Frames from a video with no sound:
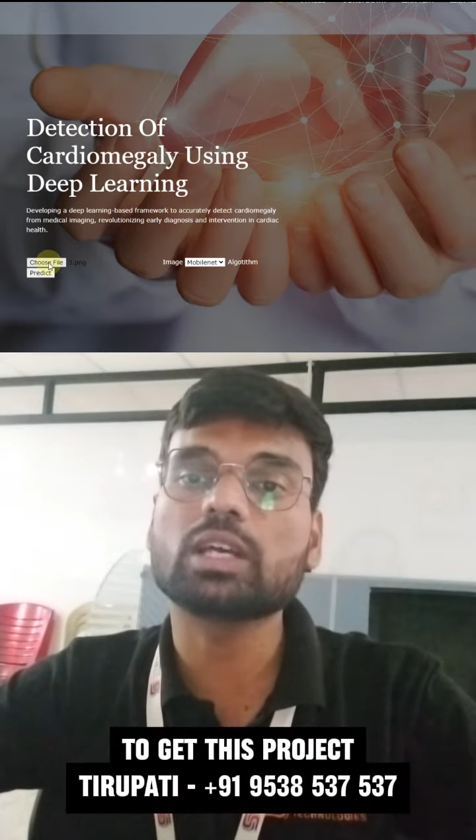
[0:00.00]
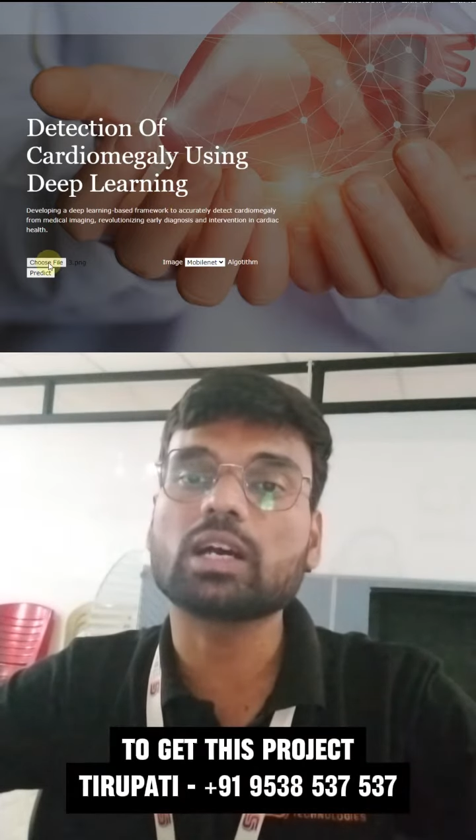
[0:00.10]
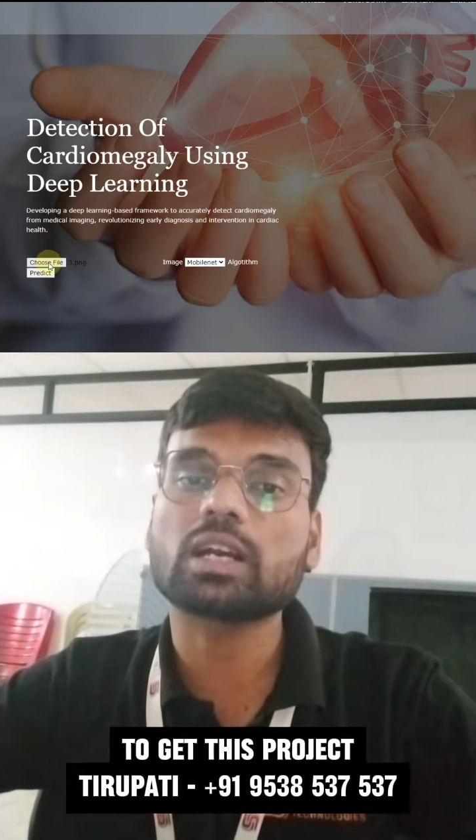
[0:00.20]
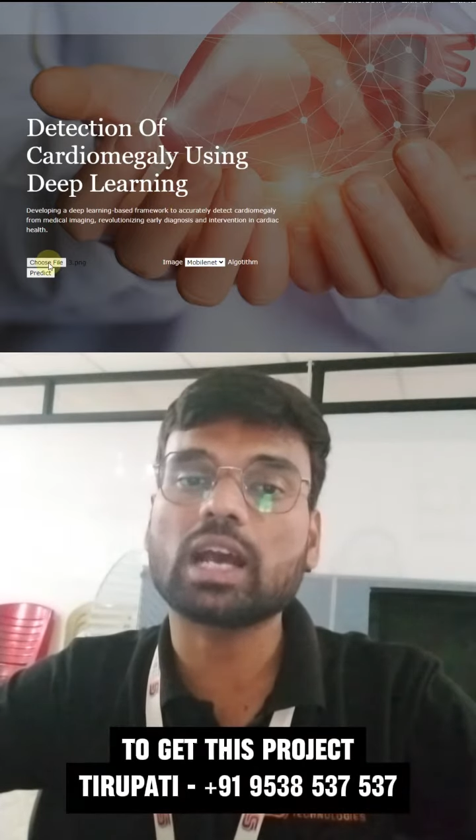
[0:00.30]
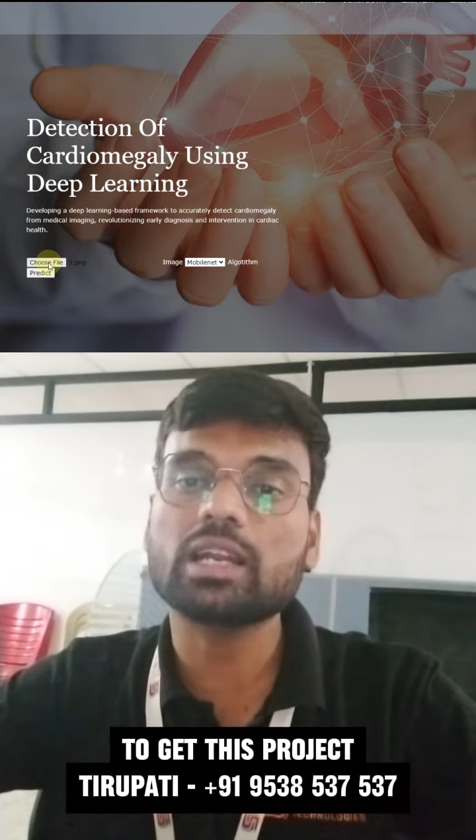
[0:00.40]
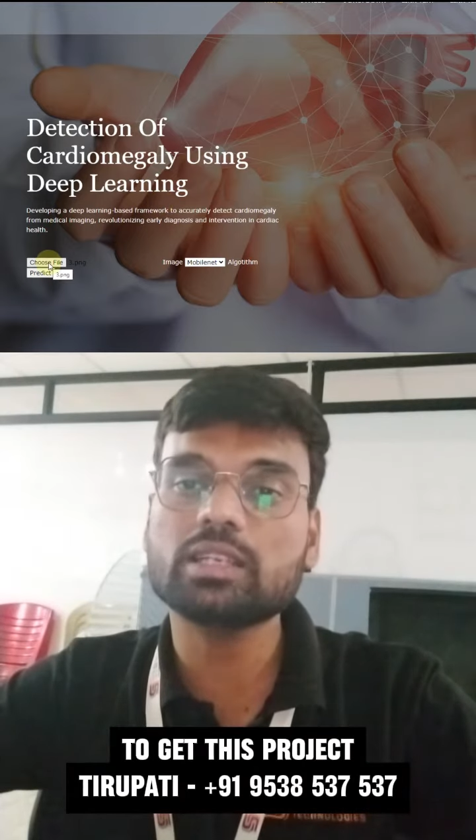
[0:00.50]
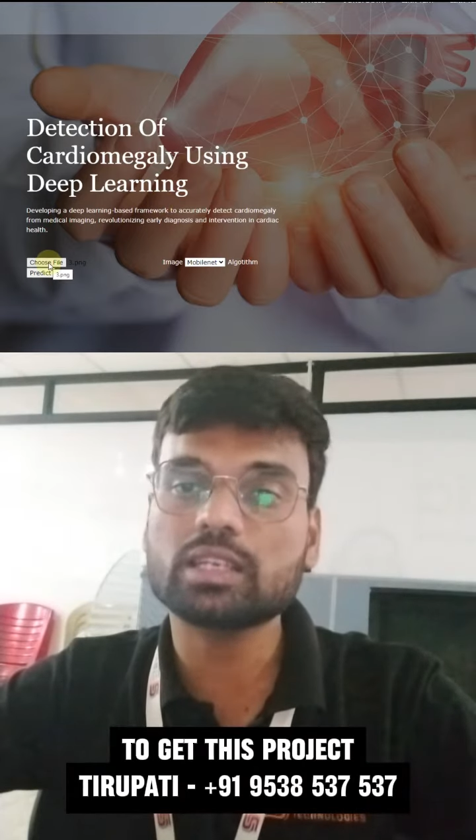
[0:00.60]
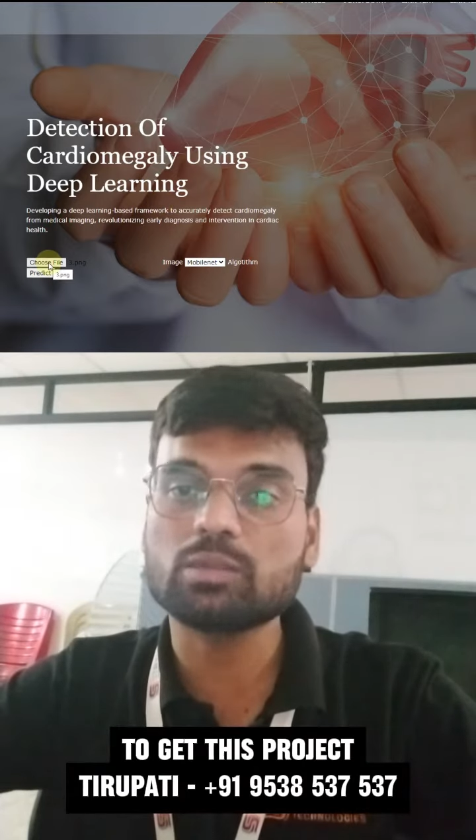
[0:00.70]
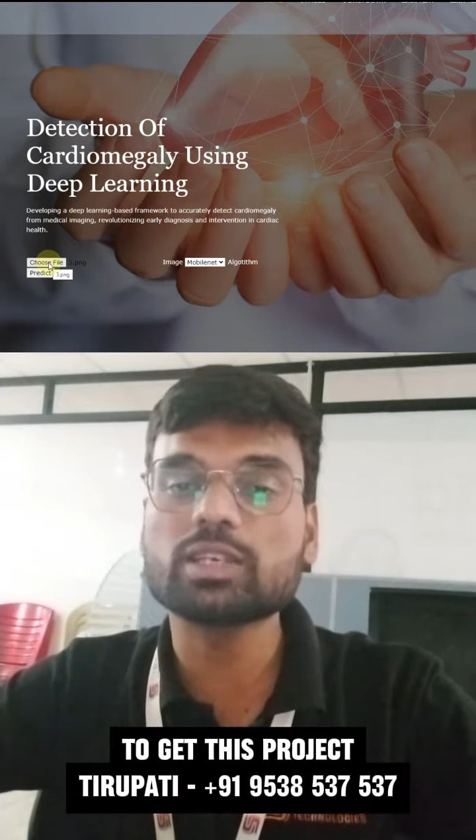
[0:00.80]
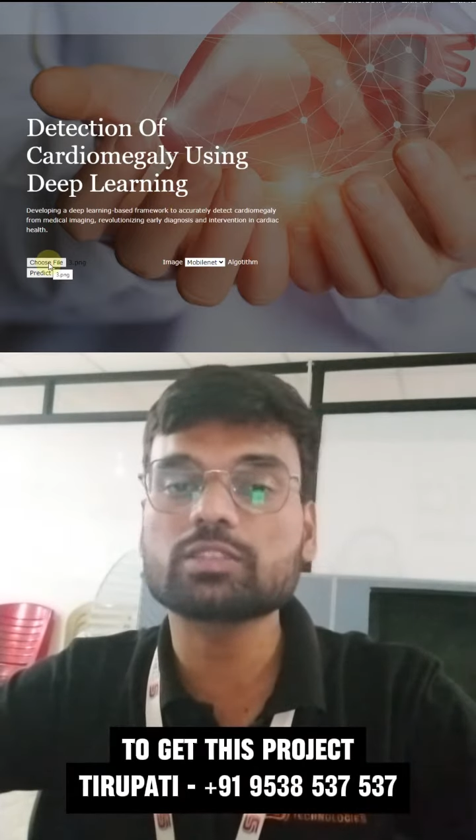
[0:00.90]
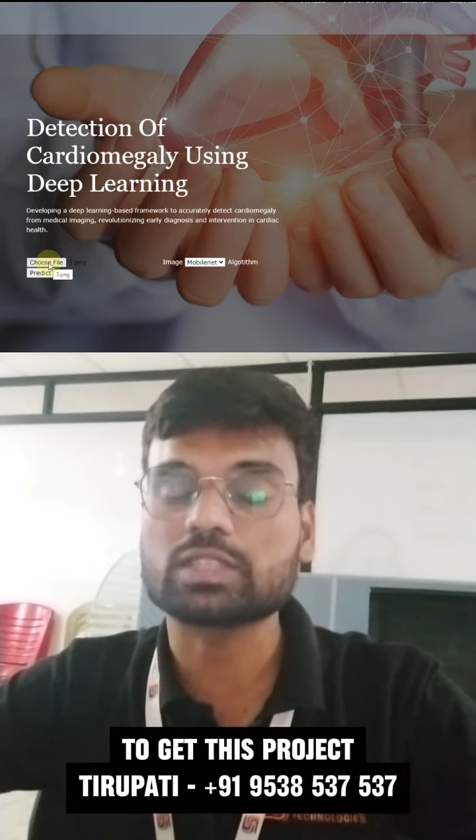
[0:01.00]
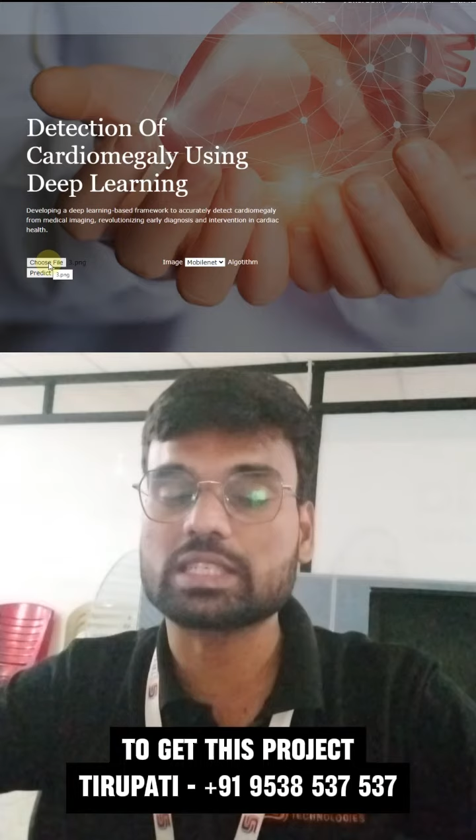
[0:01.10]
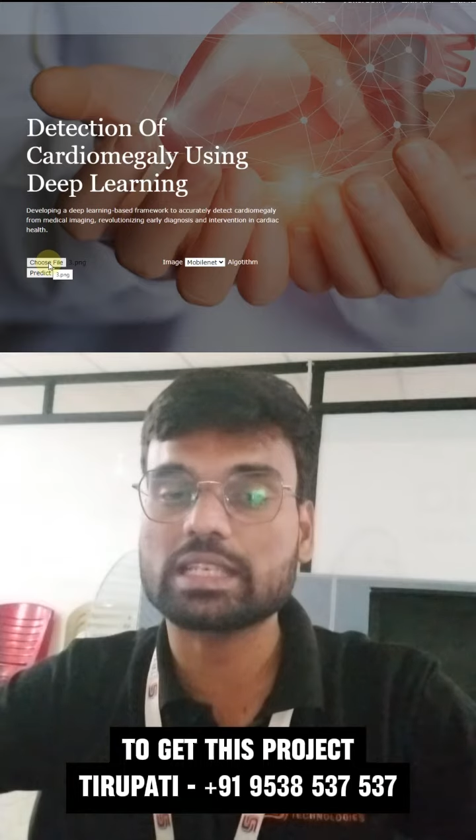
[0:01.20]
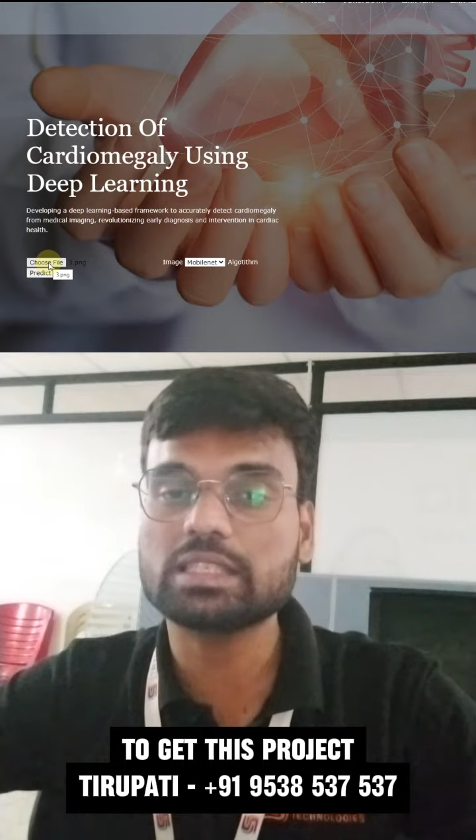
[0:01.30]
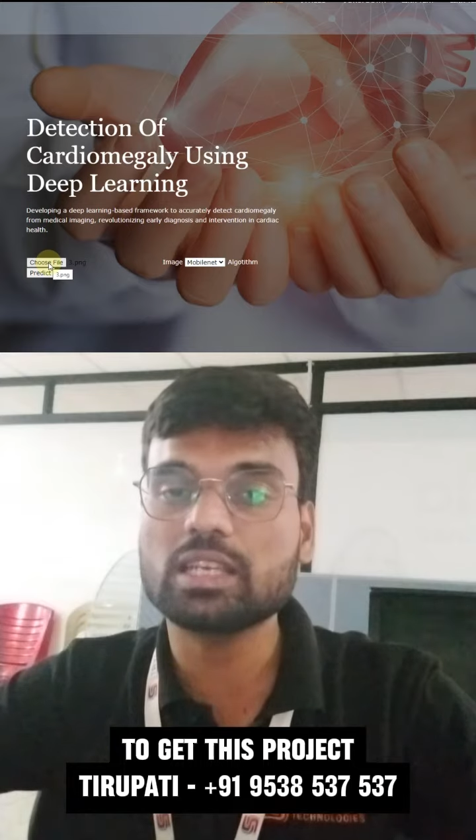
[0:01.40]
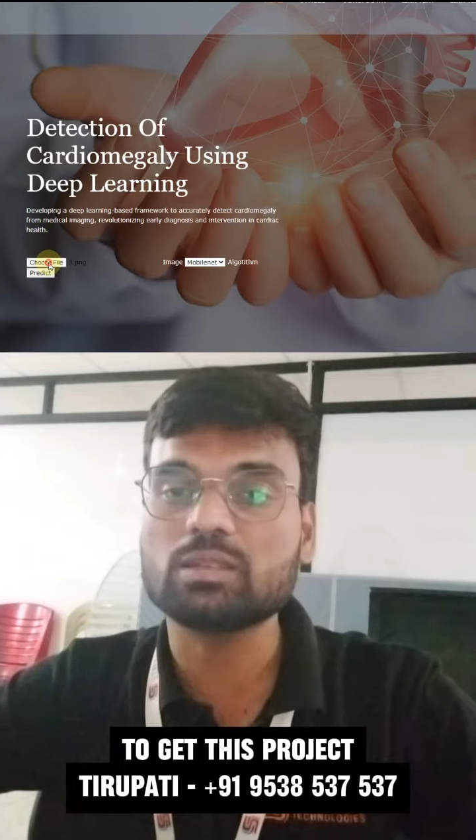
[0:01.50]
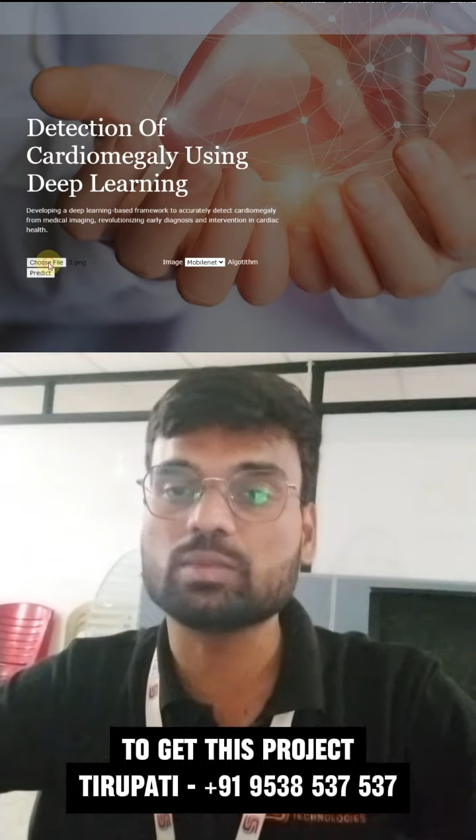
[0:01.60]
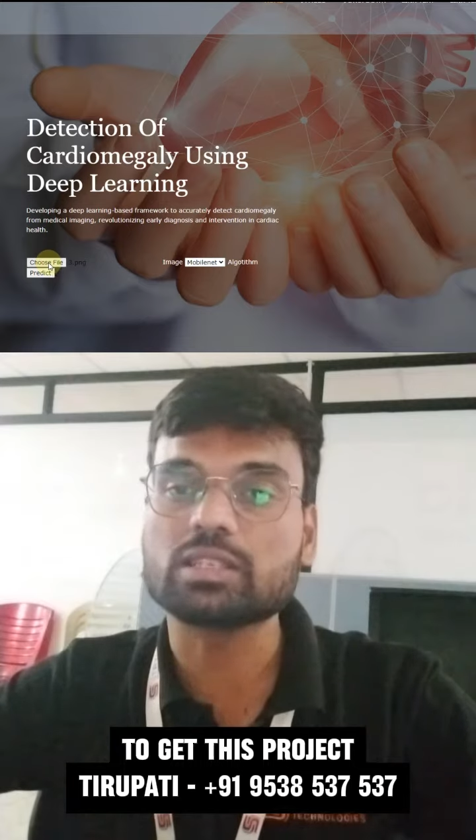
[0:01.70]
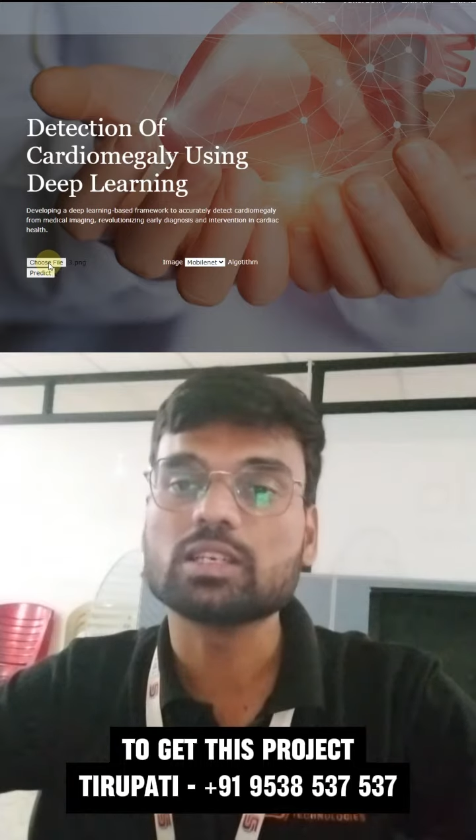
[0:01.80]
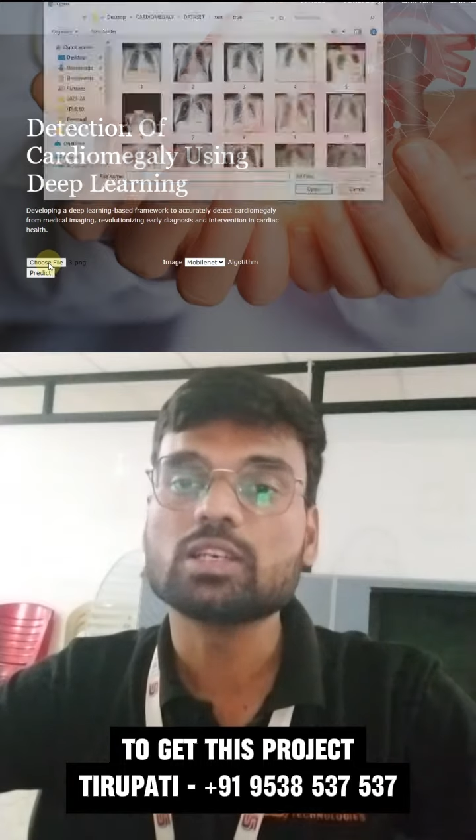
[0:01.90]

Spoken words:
the cardiac image first, X-ray image.